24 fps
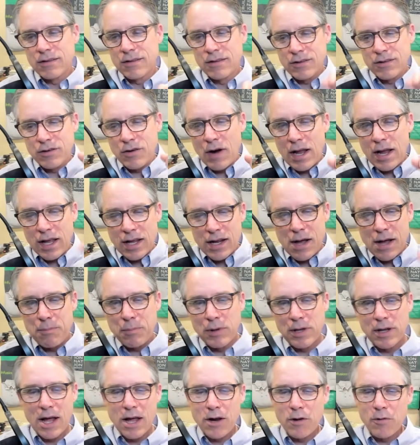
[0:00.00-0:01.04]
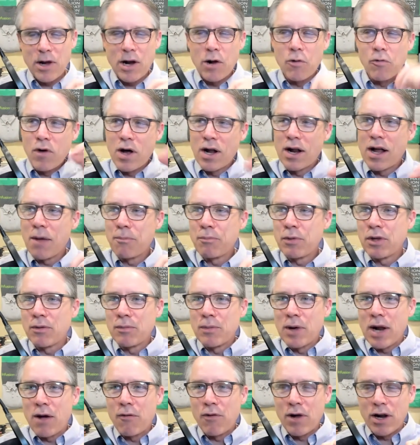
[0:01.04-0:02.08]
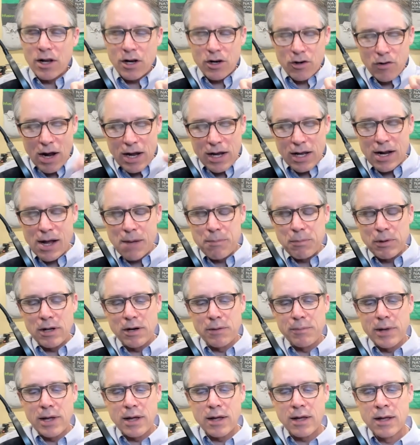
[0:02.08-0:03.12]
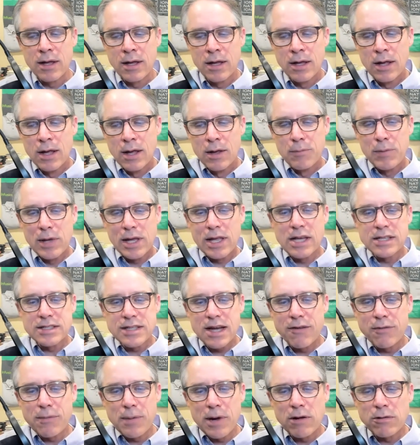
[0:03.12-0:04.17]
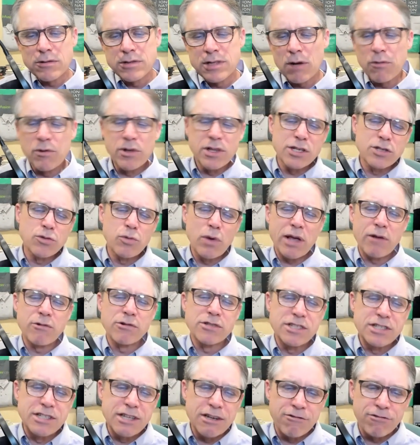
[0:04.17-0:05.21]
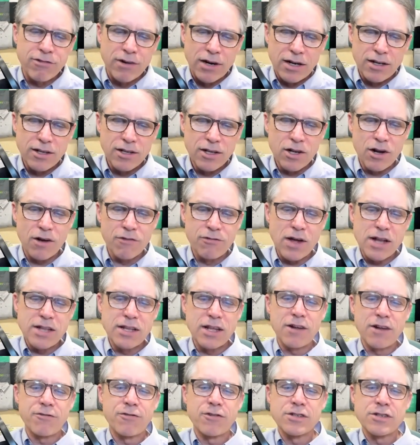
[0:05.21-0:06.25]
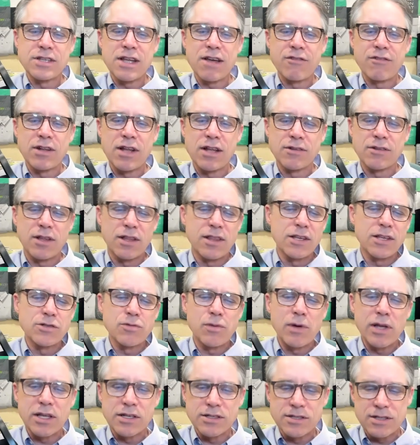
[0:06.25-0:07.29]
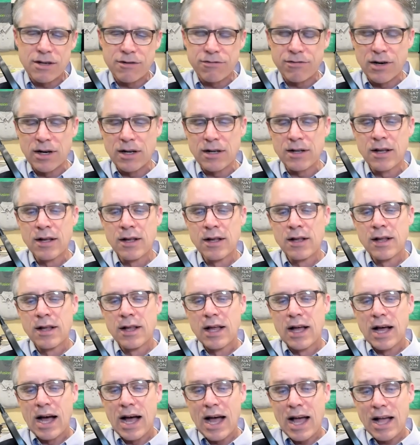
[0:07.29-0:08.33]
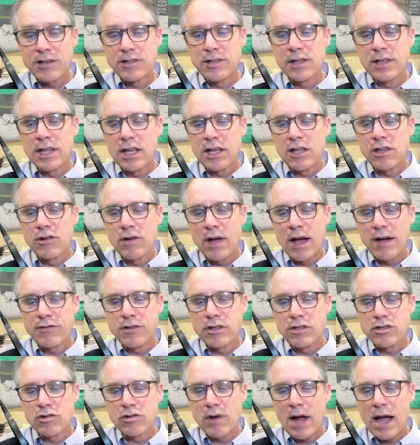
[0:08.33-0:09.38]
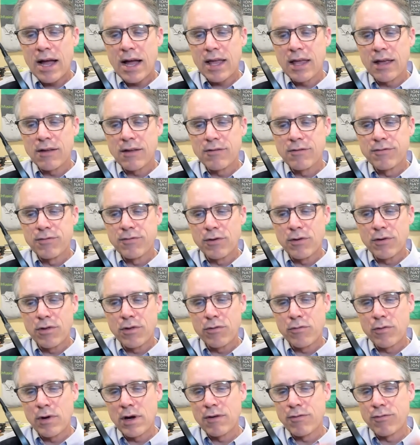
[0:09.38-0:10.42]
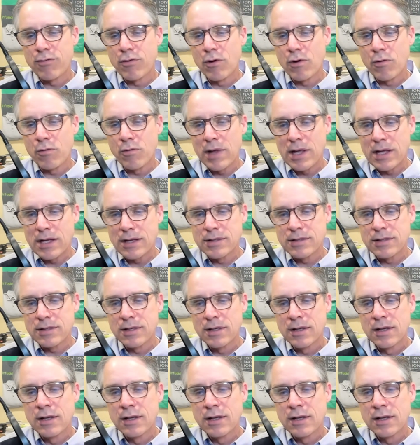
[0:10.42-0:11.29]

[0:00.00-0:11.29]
crank it up a little. I don't want to one up you, but I want to crank it up a little bit, because everybody will say, well, this week was different. If I did it for 7 days, this week is different. I actually think you have to track it for 3 or 4 weeks.